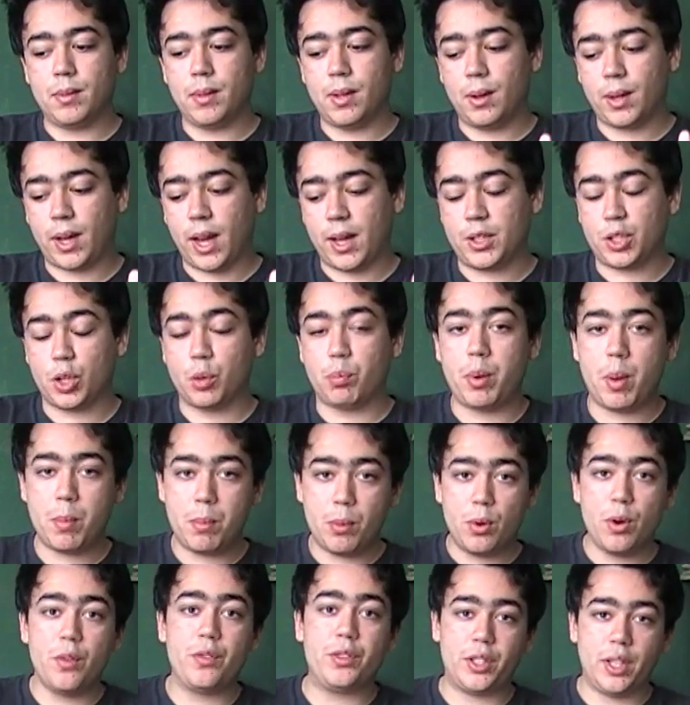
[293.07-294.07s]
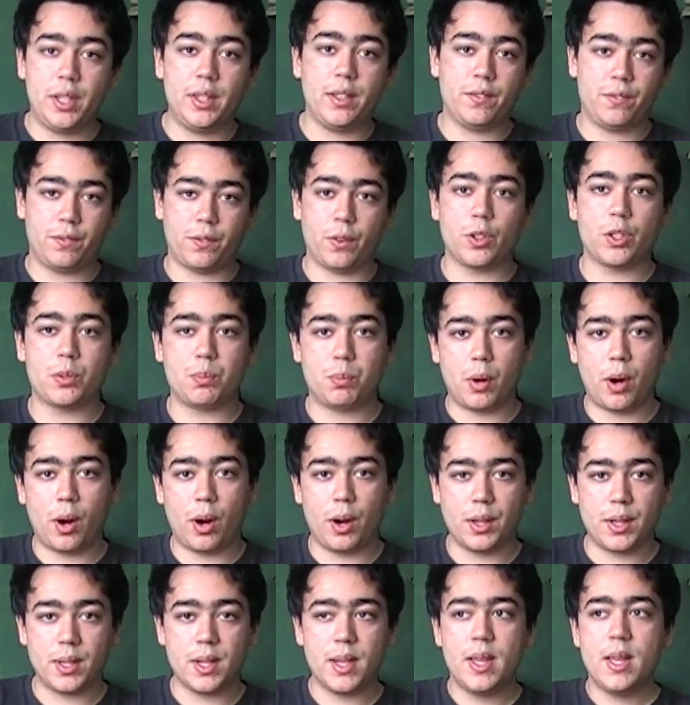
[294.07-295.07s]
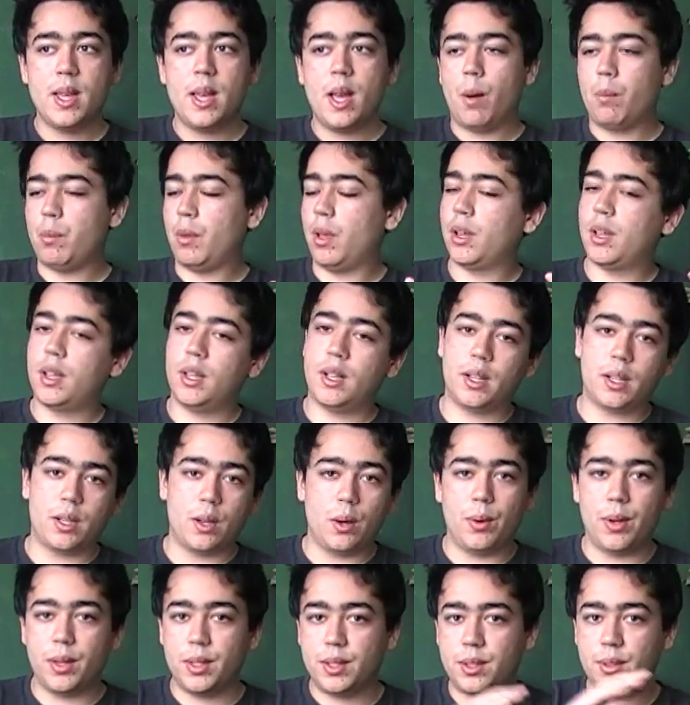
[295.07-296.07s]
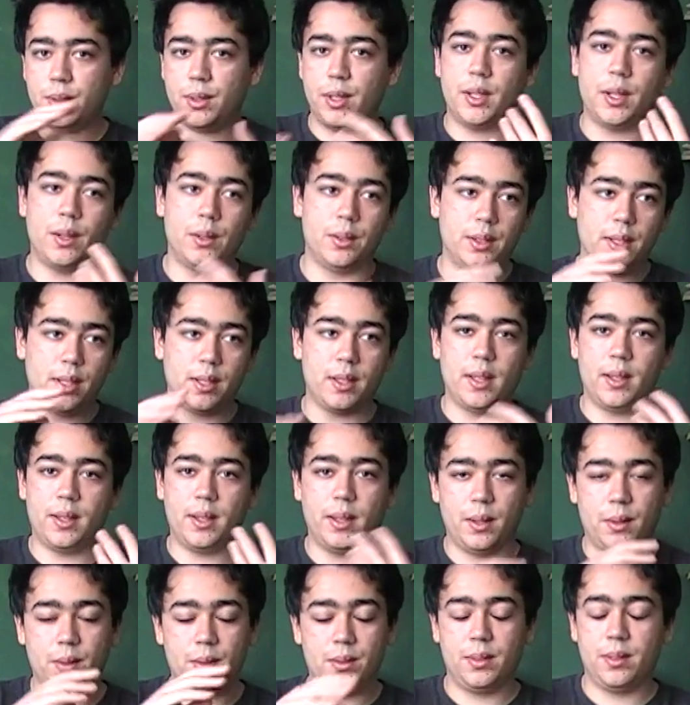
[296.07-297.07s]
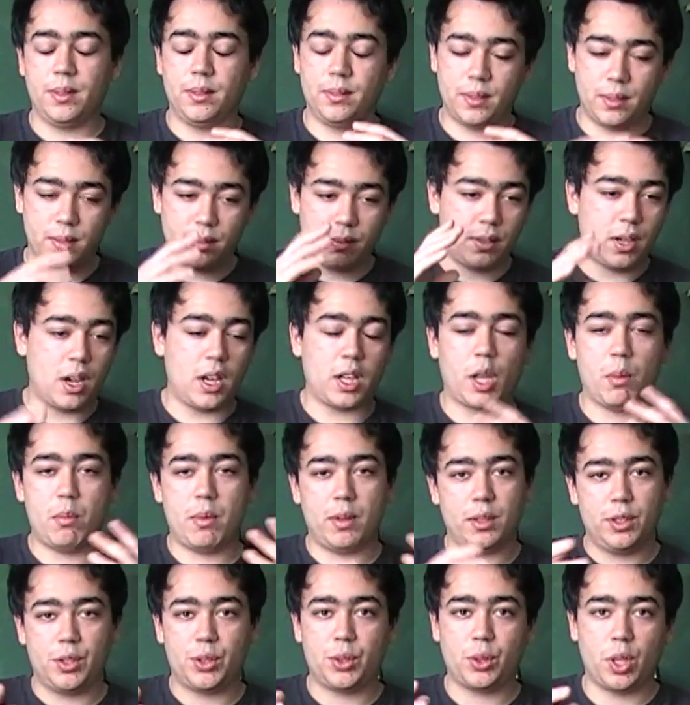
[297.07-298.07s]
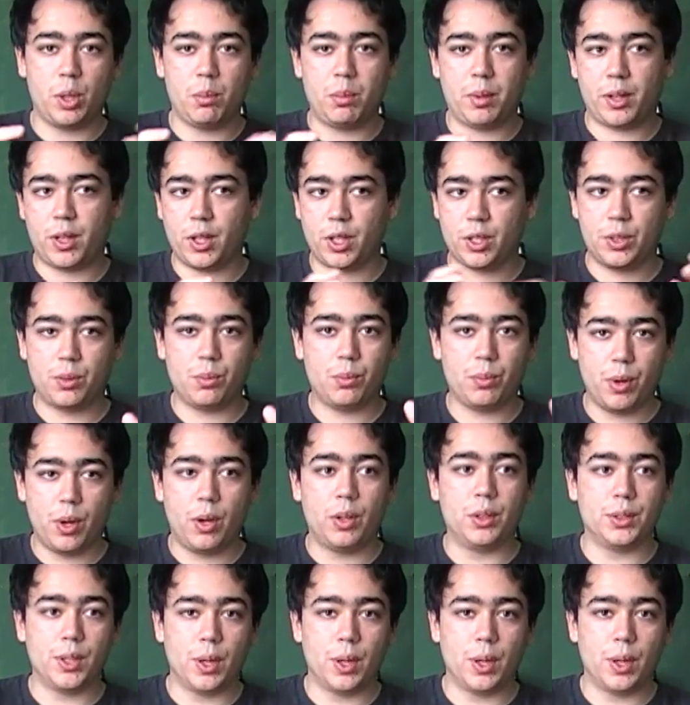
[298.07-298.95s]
Okay, so people who've seen the first part, I'm not gonna go into the talking about the story because we all